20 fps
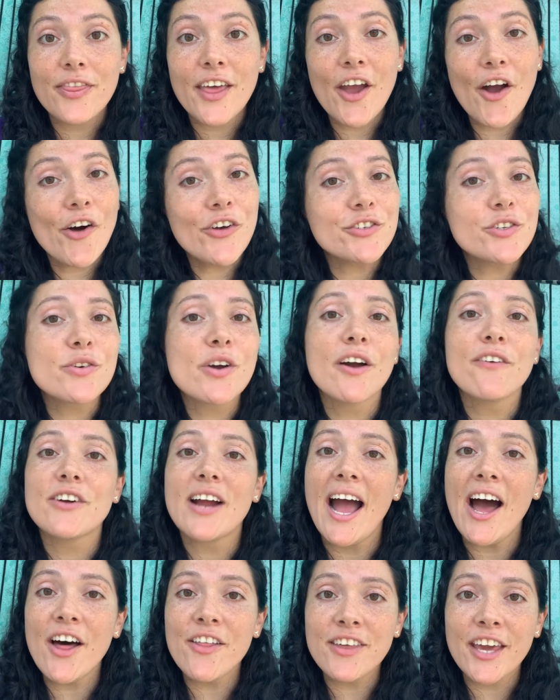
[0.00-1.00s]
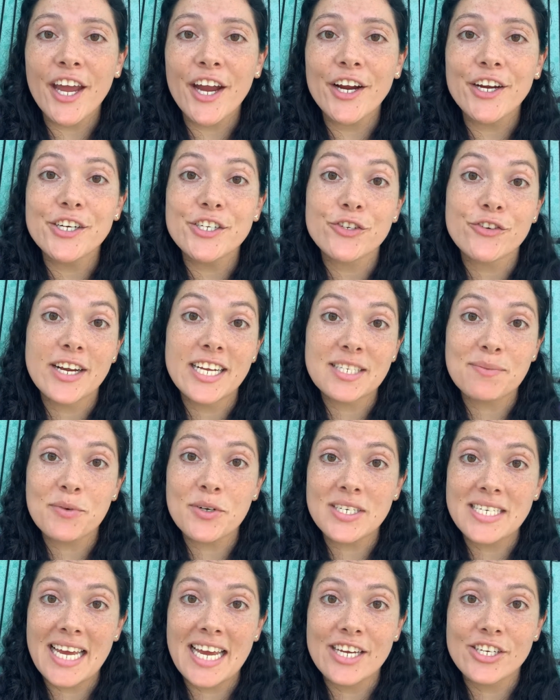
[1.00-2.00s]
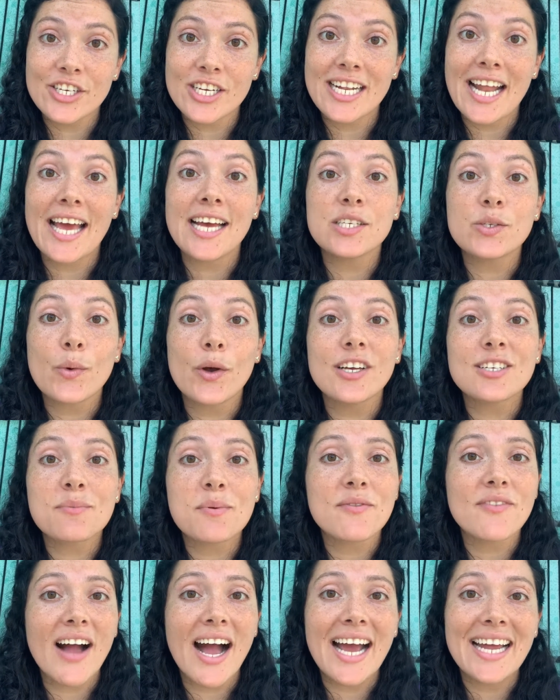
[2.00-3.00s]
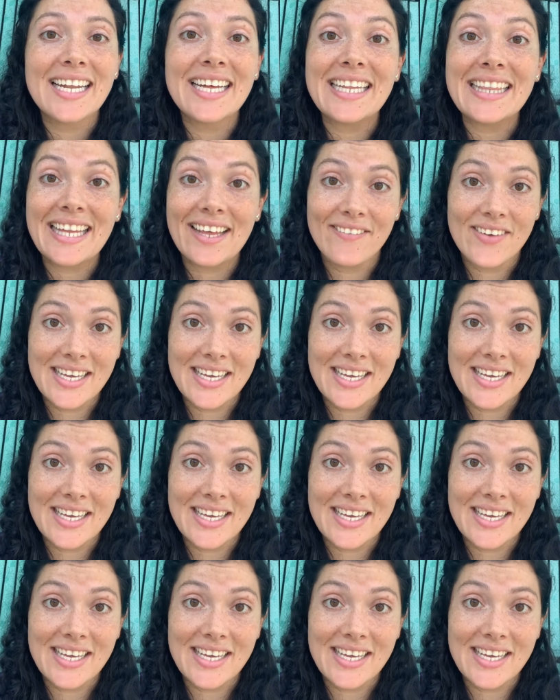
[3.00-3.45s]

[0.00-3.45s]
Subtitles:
They also cover healthcare, transportation, as well as provide a living